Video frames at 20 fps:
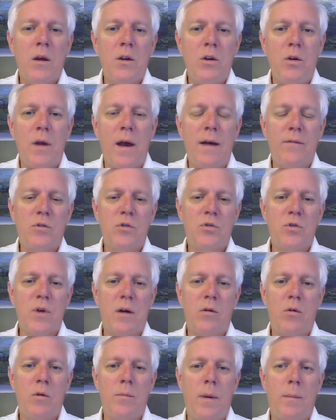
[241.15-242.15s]
You have to try
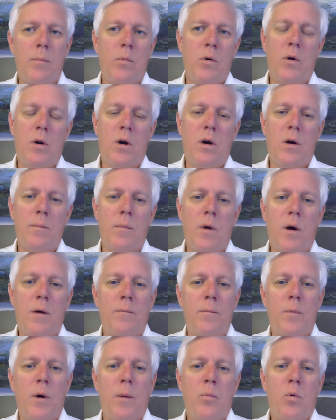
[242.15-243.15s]
to remember
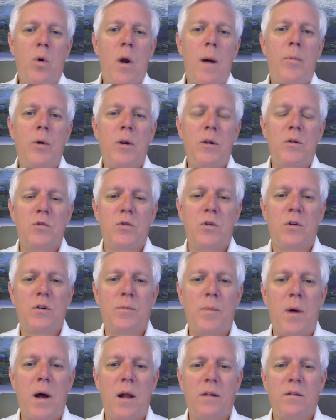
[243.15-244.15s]
a property insurance
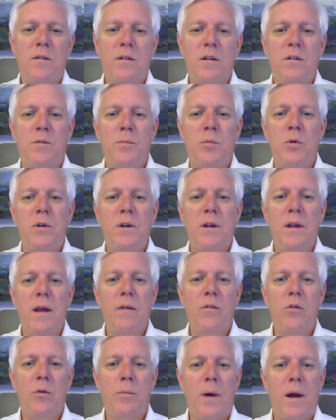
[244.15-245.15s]
policy is put
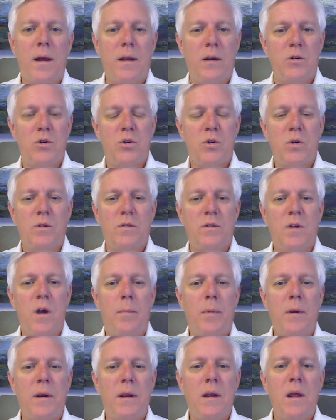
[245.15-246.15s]
together by an insurance
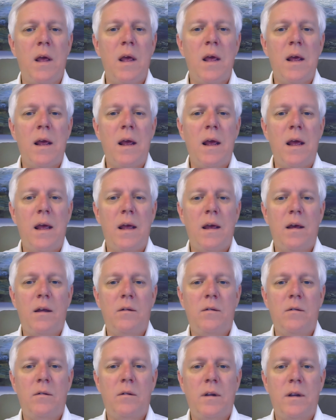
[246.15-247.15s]
company,
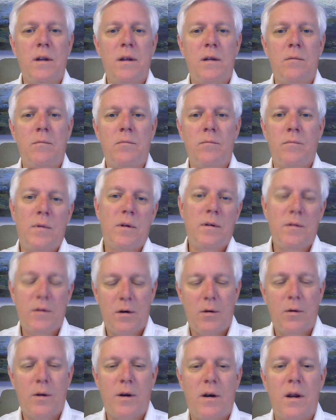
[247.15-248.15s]
and
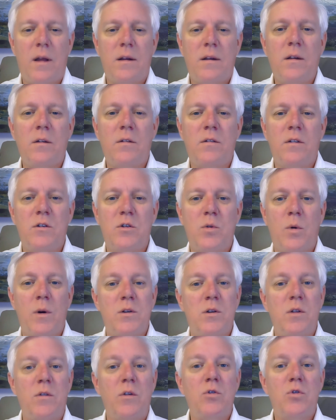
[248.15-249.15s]
in an ideal
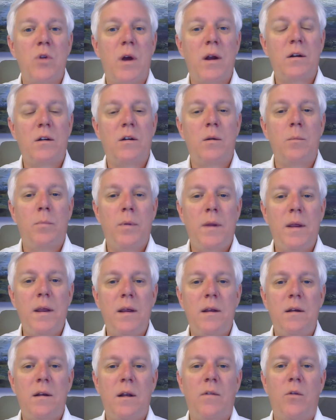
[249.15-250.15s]
situation, they're trying to
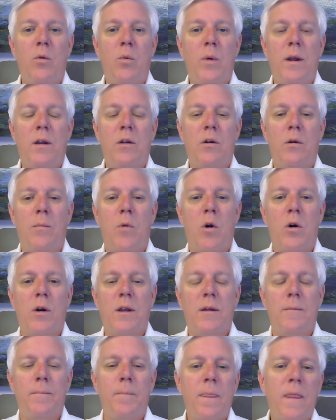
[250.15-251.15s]
compete in the regular
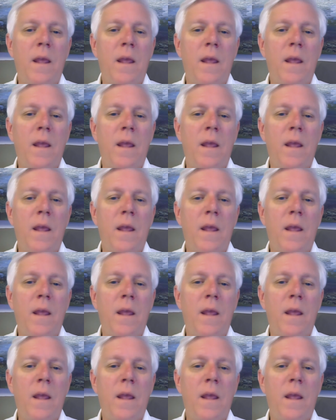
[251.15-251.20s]
market.